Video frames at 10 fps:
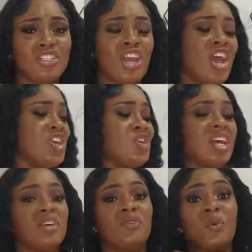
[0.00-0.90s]
you can
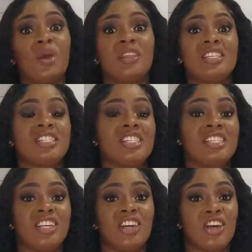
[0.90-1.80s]
even wear this to
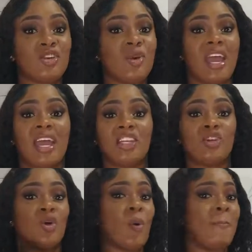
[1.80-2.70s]
dinner, you can, you
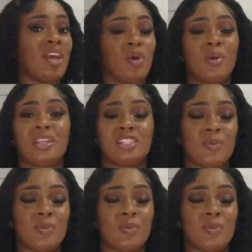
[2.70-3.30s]
know, pair it with some